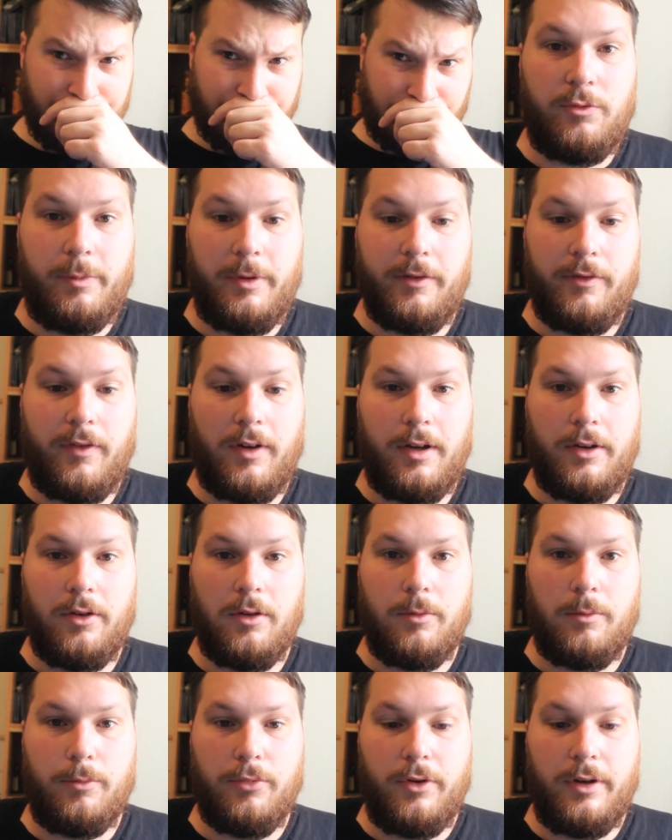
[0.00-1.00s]
Should be fun.
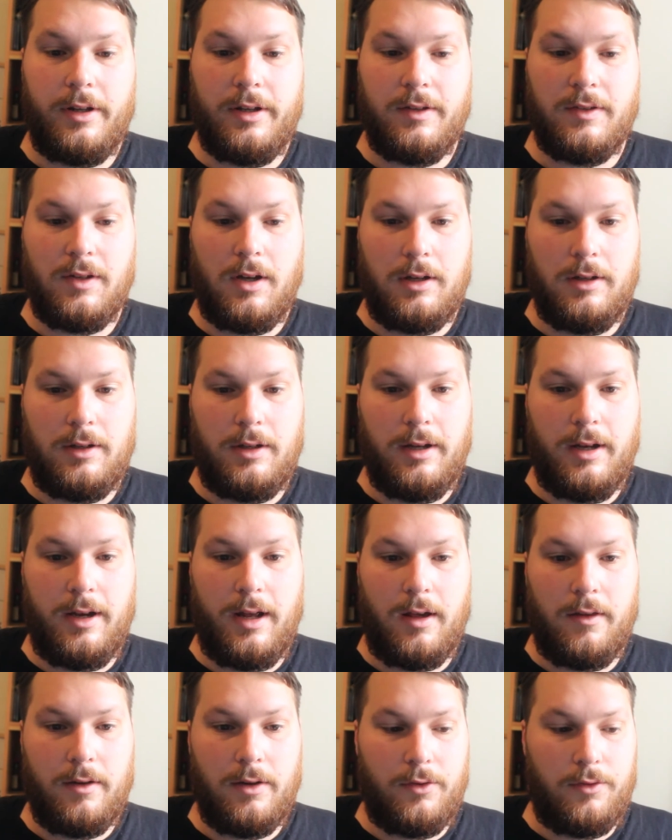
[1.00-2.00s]
I'm pretty excited to get
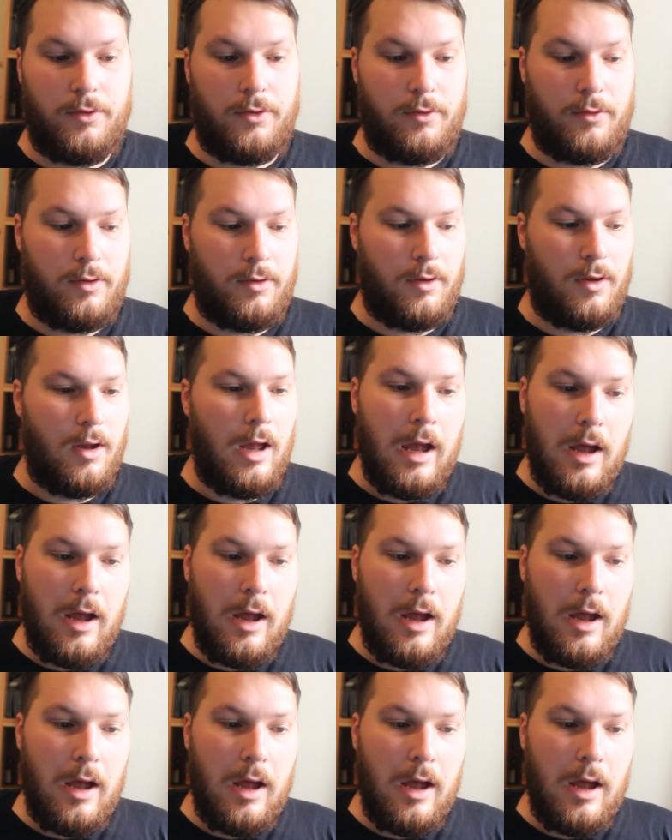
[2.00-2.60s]
out there and do it.